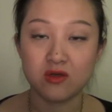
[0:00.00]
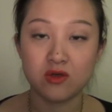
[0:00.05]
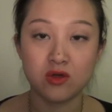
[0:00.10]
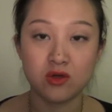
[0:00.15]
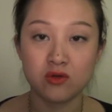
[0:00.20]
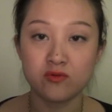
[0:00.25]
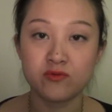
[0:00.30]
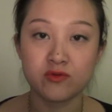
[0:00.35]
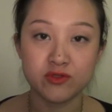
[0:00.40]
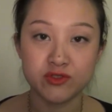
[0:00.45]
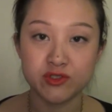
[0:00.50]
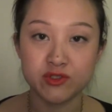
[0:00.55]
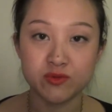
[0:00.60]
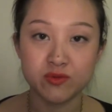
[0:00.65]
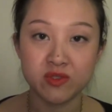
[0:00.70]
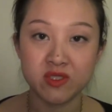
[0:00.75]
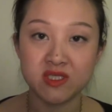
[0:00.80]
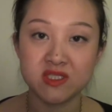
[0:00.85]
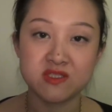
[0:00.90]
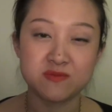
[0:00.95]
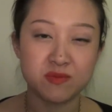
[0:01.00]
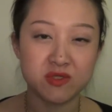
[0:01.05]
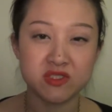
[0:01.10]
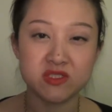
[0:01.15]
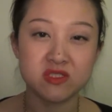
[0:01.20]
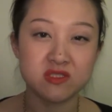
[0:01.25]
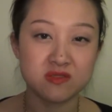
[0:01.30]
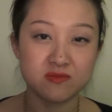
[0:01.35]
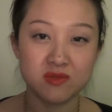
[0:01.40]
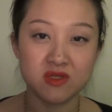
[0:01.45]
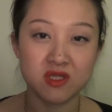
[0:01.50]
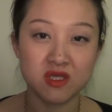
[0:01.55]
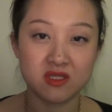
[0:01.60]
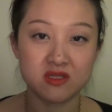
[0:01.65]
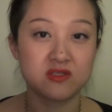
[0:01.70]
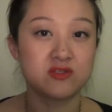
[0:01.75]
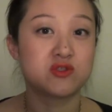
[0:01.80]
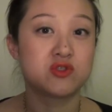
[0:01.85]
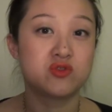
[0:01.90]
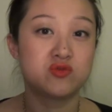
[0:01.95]
over dewy, especially some of like
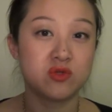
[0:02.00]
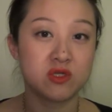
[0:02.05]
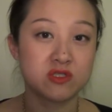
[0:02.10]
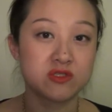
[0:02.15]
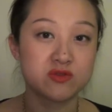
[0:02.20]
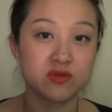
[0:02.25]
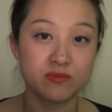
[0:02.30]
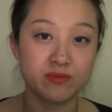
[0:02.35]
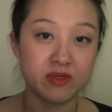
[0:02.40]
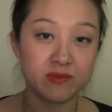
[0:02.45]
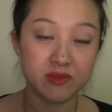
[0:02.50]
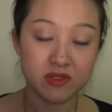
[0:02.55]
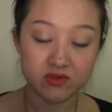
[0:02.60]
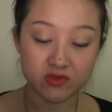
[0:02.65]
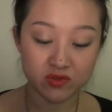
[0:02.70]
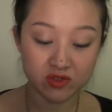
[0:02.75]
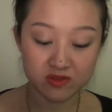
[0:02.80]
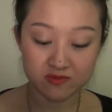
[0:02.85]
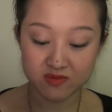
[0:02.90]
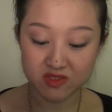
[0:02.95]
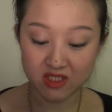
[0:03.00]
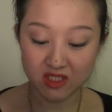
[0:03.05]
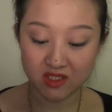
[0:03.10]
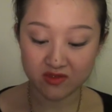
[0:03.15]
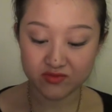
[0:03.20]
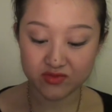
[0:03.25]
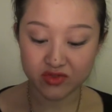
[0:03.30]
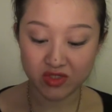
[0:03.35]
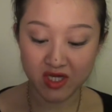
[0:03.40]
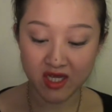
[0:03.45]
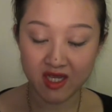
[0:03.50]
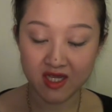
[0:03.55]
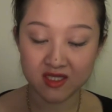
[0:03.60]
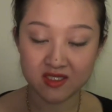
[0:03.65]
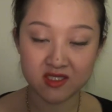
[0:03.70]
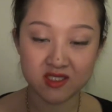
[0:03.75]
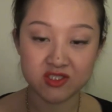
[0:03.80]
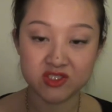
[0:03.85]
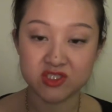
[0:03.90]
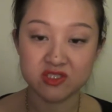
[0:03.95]
the drugstore BB creams that I've
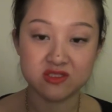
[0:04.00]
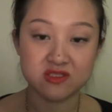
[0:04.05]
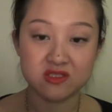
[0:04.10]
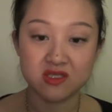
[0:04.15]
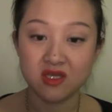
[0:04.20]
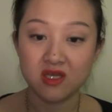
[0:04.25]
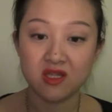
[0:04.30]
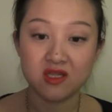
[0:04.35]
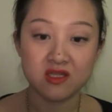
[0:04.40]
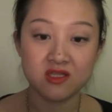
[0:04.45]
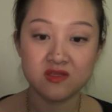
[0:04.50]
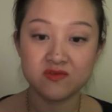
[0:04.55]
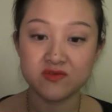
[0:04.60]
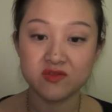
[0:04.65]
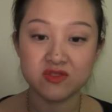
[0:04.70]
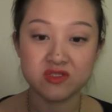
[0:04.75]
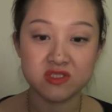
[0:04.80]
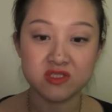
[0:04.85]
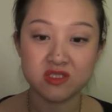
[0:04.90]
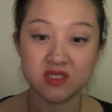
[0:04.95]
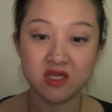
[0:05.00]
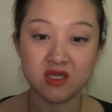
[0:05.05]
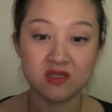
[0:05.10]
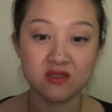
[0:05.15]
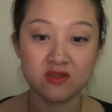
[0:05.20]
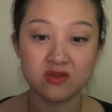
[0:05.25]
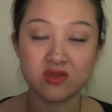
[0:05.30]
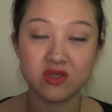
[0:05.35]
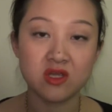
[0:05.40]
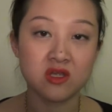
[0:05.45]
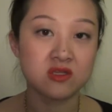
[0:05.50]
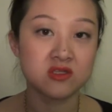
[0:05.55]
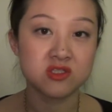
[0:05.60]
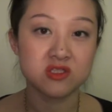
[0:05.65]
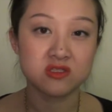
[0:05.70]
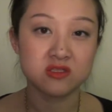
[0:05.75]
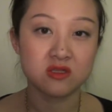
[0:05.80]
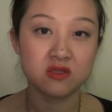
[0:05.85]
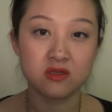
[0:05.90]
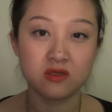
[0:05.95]
tried. It just leaves your skin looking
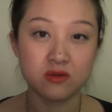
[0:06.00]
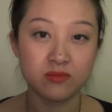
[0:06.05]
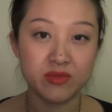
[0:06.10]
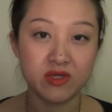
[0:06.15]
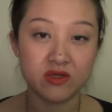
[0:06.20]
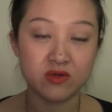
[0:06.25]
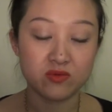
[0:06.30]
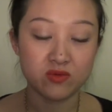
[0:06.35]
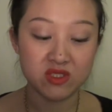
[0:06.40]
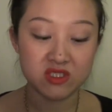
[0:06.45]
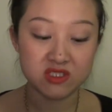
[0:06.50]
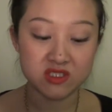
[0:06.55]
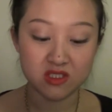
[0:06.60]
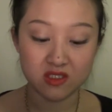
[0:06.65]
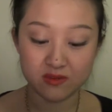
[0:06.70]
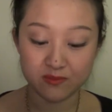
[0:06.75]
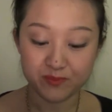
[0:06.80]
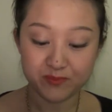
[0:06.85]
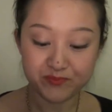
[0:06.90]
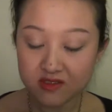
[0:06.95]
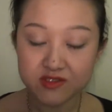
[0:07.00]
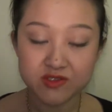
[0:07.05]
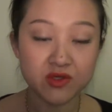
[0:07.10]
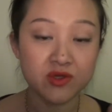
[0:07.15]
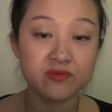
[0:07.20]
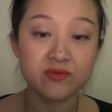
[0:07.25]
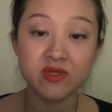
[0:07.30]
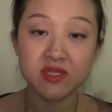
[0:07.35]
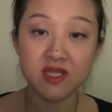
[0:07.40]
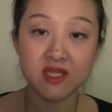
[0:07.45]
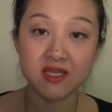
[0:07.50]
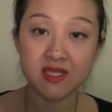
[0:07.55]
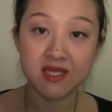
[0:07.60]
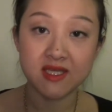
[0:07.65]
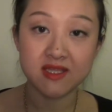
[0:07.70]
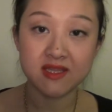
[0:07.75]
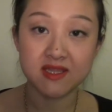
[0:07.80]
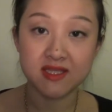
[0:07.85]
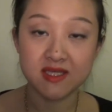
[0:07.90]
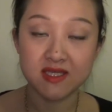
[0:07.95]
just a little bit greasy. So I really
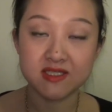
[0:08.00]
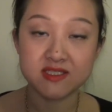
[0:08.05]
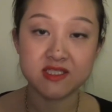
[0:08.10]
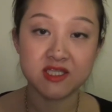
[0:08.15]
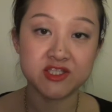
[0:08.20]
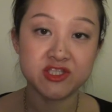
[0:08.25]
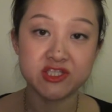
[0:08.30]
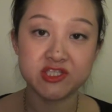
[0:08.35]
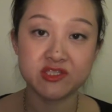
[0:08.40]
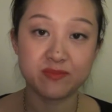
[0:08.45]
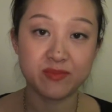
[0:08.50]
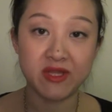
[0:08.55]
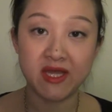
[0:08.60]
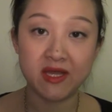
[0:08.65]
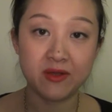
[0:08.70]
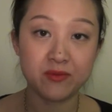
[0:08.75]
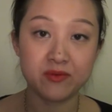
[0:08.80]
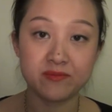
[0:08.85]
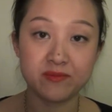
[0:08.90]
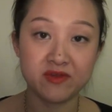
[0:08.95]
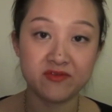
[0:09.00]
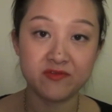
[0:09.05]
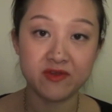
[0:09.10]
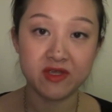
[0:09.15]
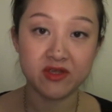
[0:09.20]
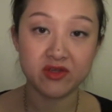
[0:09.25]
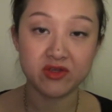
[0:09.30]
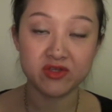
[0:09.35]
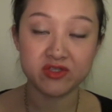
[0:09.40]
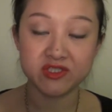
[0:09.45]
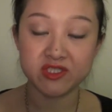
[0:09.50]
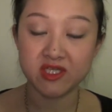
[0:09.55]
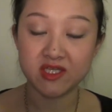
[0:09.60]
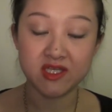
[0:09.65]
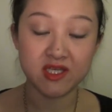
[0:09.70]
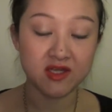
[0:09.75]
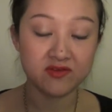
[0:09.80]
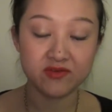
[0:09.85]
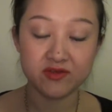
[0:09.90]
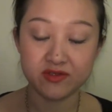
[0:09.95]
like this. I just apply it with my fingers. I
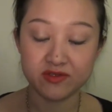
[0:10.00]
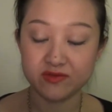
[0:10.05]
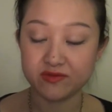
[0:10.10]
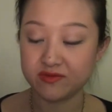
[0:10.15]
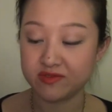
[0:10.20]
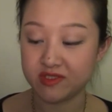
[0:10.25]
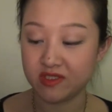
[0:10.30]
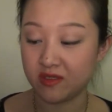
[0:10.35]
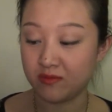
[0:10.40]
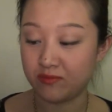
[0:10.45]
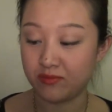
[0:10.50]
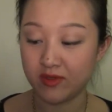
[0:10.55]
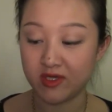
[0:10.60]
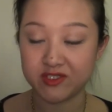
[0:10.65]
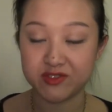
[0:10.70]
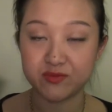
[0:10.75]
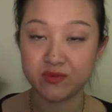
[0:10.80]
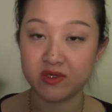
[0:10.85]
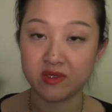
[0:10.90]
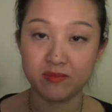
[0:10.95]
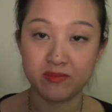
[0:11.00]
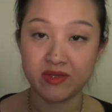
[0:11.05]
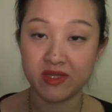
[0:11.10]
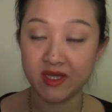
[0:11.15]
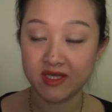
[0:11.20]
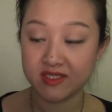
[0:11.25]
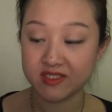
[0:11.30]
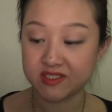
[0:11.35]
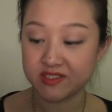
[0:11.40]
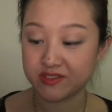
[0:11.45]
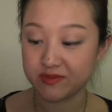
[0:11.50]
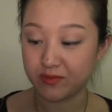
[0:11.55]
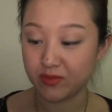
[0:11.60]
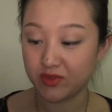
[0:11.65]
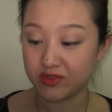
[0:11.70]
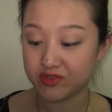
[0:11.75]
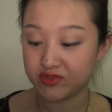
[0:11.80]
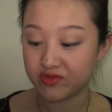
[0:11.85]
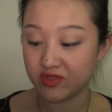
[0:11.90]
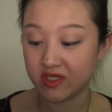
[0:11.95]
never use a brush when I'm applying tinted
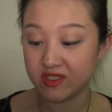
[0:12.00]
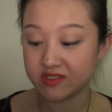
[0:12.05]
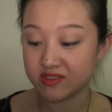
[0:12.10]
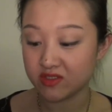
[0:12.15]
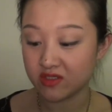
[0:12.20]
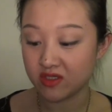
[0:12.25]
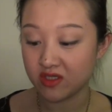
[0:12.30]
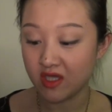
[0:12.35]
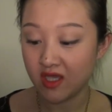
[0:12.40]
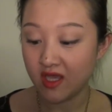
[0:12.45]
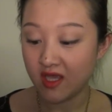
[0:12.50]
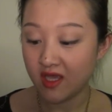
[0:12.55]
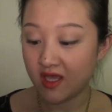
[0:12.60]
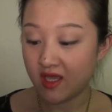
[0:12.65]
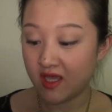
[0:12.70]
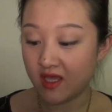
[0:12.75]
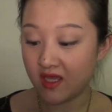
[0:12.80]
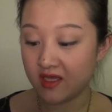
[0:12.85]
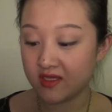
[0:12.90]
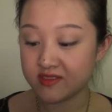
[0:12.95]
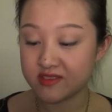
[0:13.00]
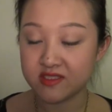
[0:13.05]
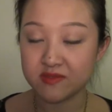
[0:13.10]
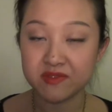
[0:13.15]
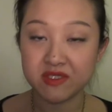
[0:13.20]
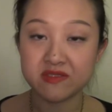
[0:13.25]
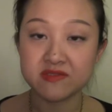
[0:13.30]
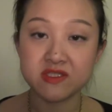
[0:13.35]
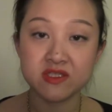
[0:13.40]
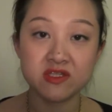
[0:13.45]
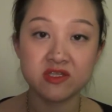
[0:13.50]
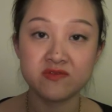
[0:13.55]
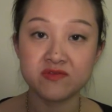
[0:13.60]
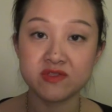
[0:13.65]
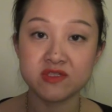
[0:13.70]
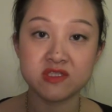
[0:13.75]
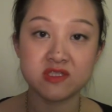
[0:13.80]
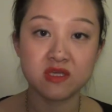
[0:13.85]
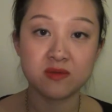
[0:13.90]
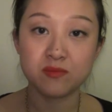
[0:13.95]
moisturizer, and sometimes I'll
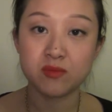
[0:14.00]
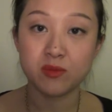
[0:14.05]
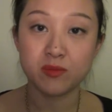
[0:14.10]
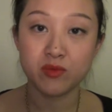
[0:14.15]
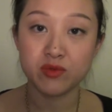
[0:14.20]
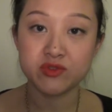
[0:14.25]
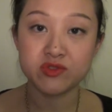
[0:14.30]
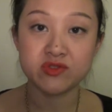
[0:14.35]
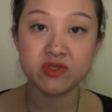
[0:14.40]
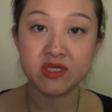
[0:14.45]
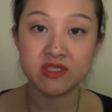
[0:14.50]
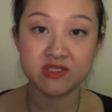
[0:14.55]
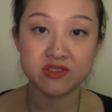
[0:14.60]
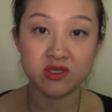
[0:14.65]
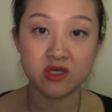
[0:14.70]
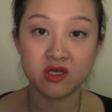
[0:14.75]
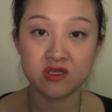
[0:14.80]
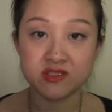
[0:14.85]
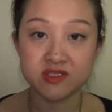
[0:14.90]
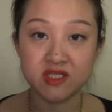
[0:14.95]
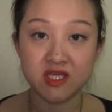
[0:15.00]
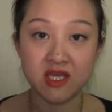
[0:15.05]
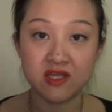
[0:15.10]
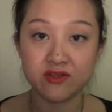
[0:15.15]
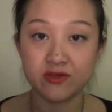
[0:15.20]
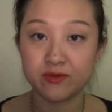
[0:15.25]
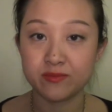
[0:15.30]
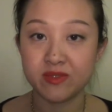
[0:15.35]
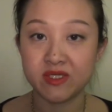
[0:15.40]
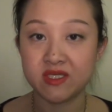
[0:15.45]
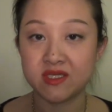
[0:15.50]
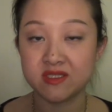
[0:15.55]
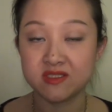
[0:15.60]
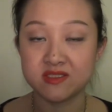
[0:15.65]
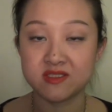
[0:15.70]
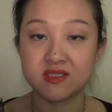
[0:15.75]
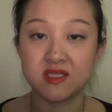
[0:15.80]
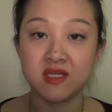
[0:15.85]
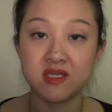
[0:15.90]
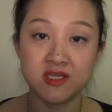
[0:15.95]
even skip my moisturizer altogether
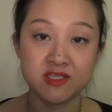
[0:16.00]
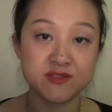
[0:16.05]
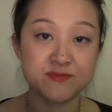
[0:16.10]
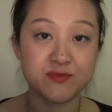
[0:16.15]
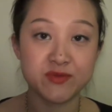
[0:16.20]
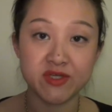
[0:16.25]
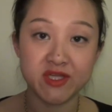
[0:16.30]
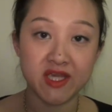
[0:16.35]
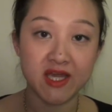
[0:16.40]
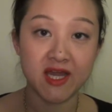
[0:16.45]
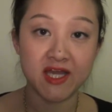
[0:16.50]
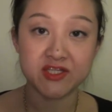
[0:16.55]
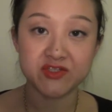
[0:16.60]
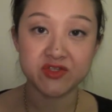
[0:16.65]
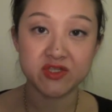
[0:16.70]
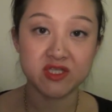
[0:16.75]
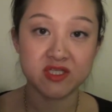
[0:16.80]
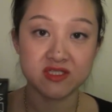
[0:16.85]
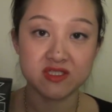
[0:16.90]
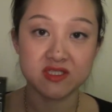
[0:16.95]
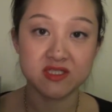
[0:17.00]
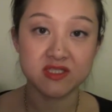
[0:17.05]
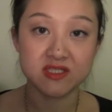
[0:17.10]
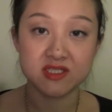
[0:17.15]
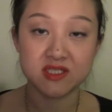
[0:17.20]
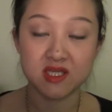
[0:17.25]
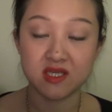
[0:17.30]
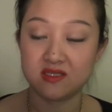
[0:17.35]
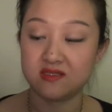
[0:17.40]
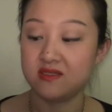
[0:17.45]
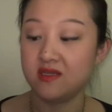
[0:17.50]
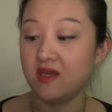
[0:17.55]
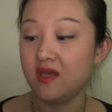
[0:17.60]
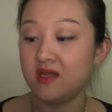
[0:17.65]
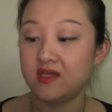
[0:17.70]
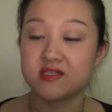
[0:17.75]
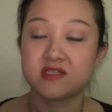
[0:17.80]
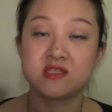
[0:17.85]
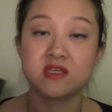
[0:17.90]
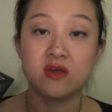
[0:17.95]
because it is pretty hydrating to the skin.
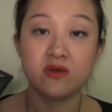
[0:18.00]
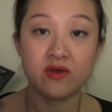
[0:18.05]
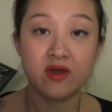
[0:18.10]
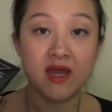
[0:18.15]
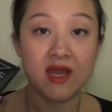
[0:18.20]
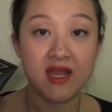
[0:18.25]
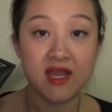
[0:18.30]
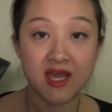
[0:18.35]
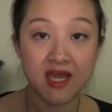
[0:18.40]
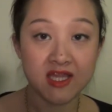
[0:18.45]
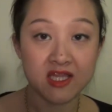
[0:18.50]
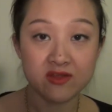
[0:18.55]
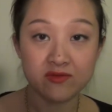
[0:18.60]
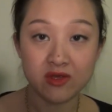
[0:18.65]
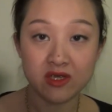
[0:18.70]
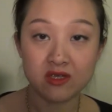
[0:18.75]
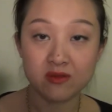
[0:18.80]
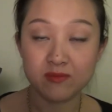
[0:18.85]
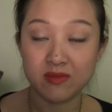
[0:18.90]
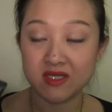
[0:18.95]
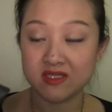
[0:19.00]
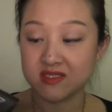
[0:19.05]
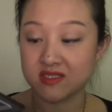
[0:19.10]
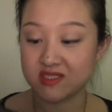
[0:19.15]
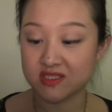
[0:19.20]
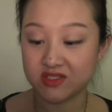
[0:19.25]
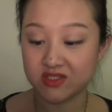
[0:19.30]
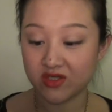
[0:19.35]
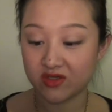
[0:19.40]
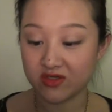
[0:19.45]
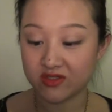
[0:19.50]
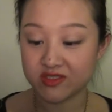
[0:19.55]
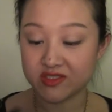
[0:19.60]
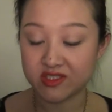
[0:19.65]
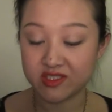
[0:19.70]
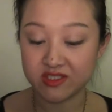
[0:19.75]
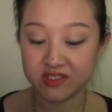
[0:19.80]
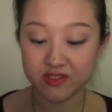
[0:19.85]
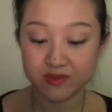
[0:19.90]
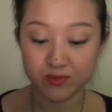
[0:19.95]
So I highly recommend this NARS
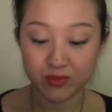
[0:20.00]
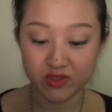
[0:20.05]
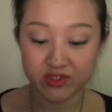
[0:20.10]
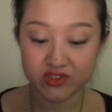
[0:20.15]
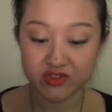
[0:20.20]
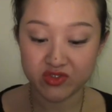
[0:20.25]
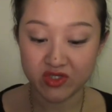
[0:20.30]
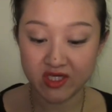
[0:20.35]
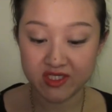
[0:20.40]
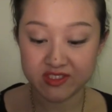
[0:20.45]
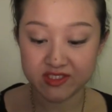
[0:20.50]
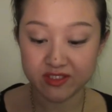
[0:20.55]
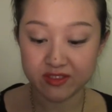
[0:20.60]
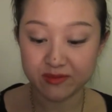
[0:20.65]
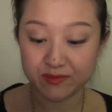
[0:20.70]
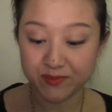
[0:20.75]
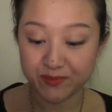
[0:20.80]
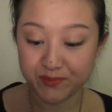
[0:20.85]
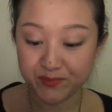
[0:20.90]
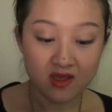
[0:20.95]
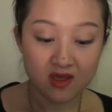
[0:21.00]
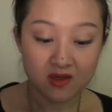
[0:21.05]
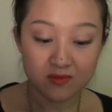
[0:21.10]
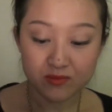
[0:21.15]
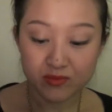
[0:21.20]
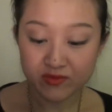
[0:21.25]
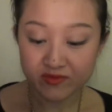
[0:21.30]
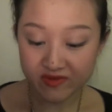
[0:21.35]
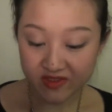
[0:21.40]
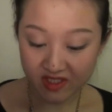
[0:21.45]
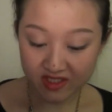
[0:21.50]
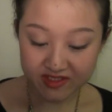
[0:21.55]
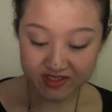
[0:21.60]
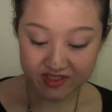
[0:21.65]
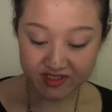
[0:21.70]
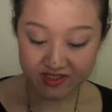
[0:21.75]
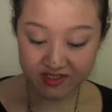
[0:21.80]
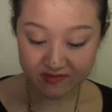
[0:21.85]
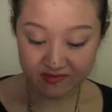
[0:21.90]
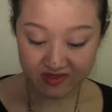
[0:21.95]
Tinted Moisturizer. Moving on
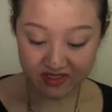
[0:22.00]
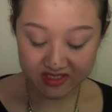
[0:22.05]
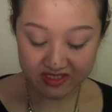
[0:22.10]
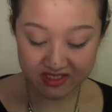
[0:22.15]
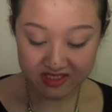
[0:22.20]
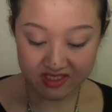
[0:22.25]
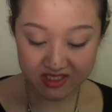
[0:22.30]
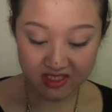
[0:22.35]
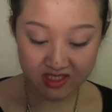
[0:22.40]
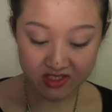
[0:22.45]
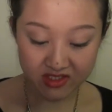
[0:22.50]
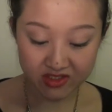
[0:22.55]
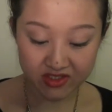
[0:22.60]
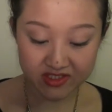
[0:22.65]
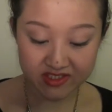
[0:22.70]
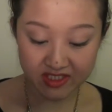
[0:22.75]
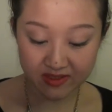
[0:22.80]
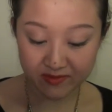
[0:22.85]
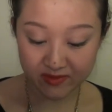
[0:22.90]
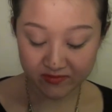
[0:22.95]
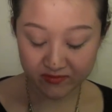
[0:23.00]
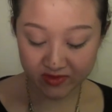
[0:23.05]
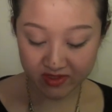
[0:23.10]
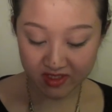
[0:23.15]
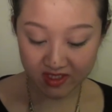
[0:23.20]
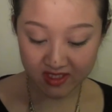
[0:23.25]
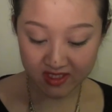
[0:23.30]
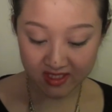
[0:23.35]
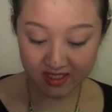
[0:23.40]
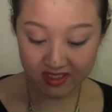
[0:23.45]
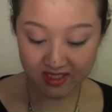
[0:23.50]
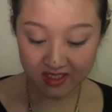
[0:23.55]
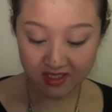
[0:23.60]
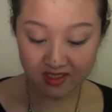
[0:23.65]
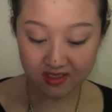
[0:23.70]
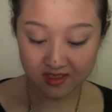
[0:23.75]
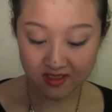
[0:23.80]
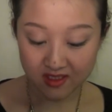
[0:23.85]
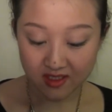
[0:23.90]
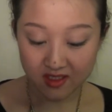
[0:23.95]
to some concealers, I've been really
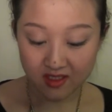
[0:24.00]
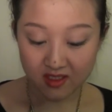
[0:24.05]
liking